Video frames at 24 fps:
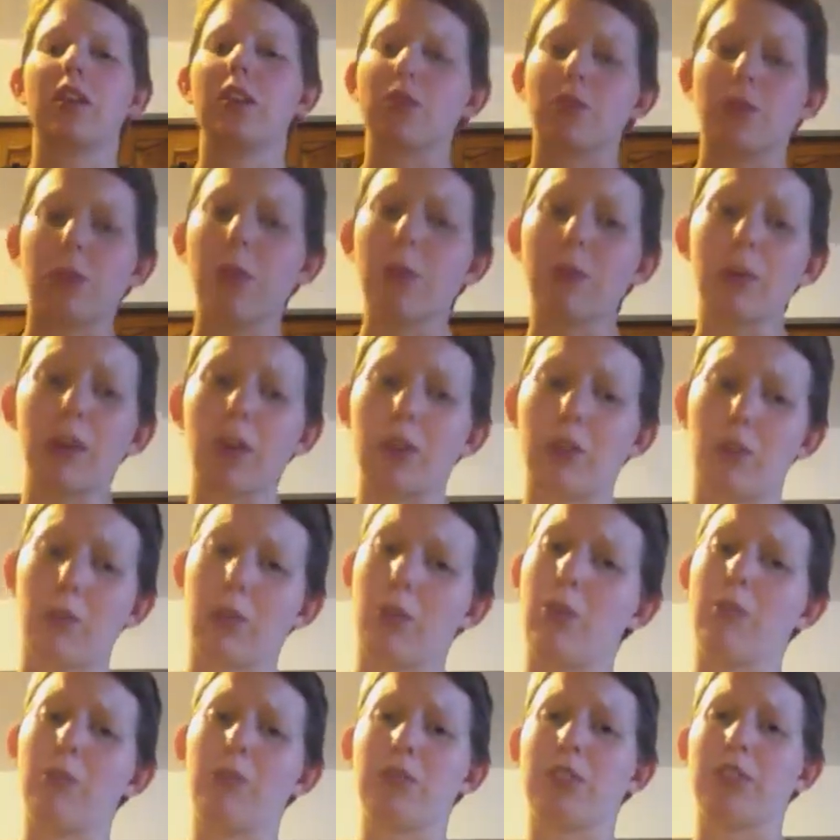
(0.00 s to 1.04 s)
signs, we went
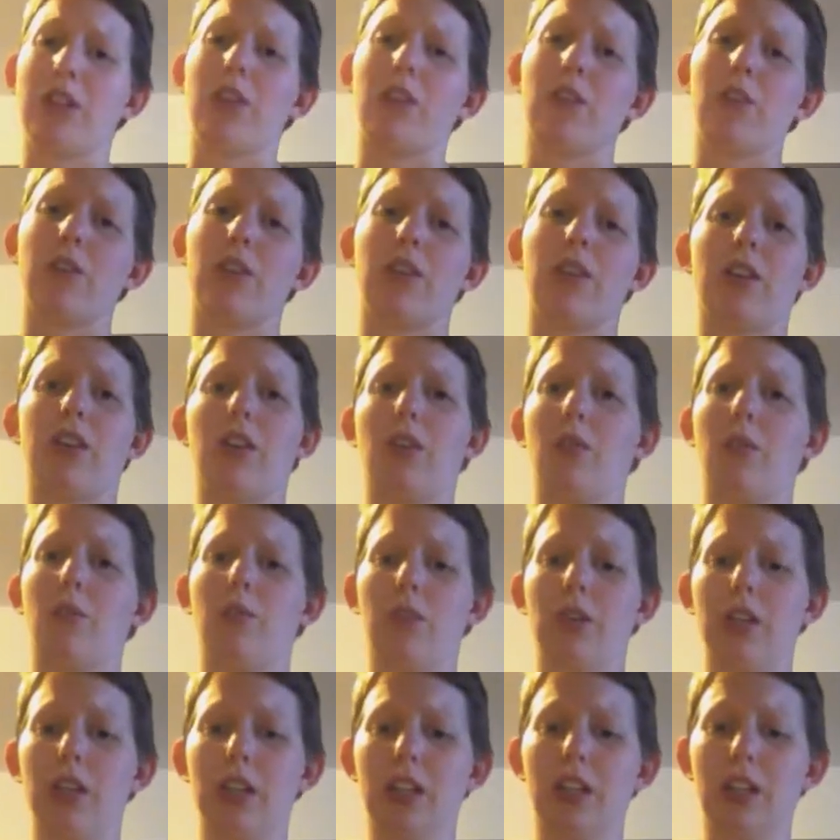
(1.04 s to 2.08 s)
through almost
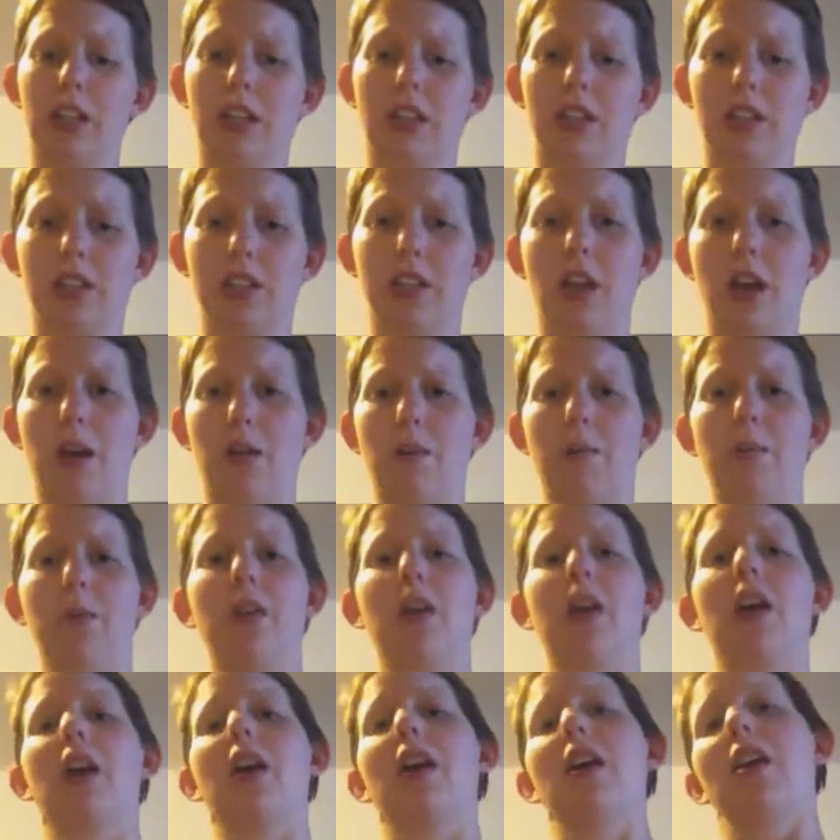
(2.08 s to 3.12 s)
everything really in
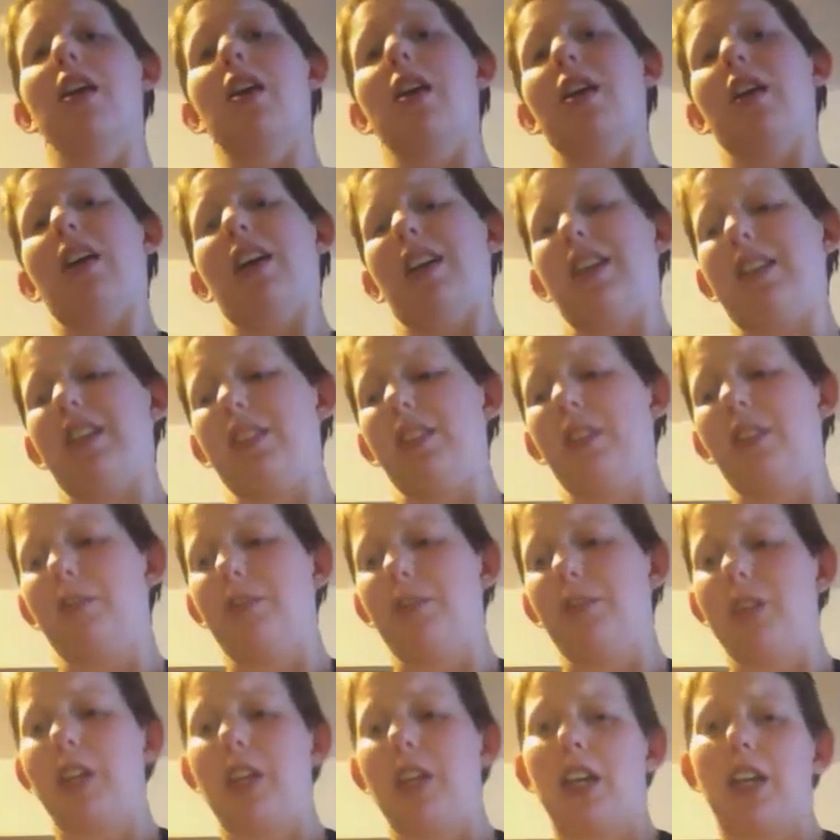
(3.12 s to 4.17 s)
depth, except
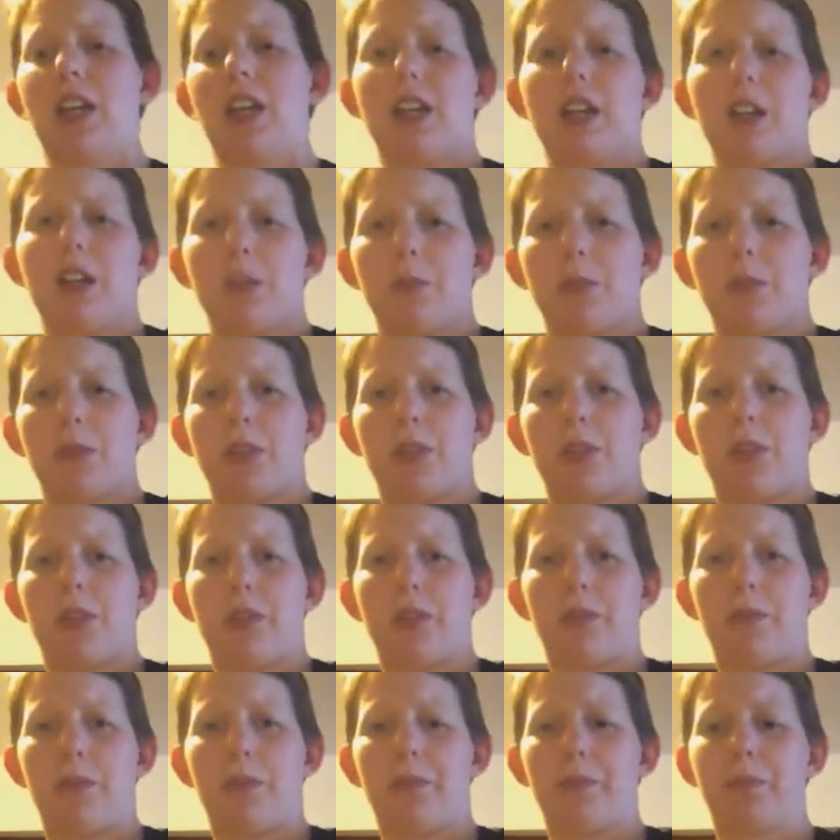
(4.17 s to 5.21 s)
for taking
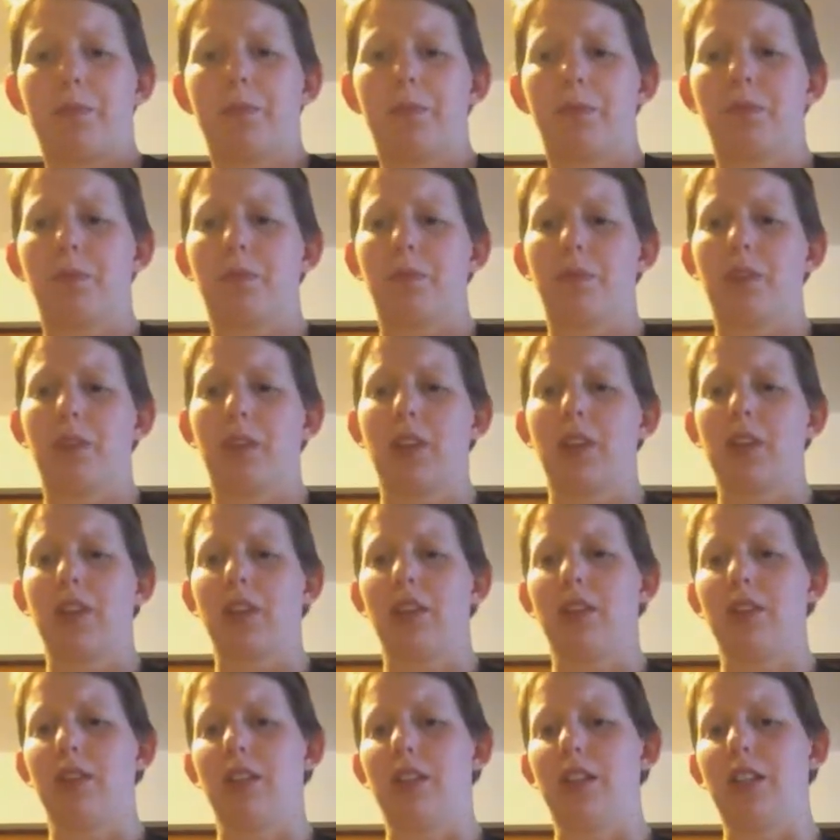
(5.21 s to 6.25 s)
temperature.
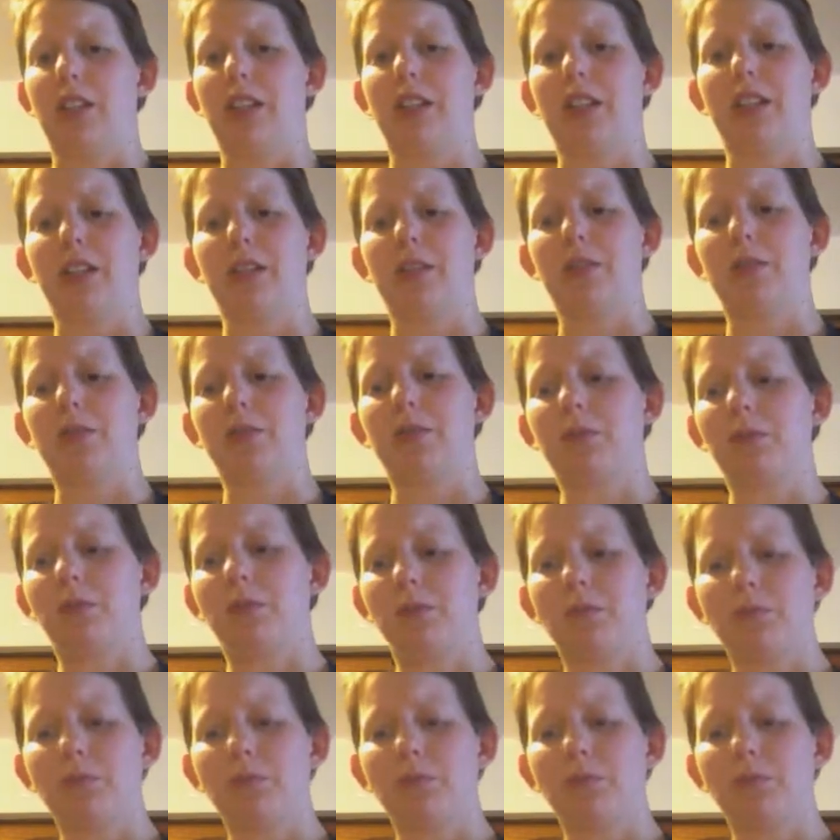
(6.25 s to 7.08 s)
And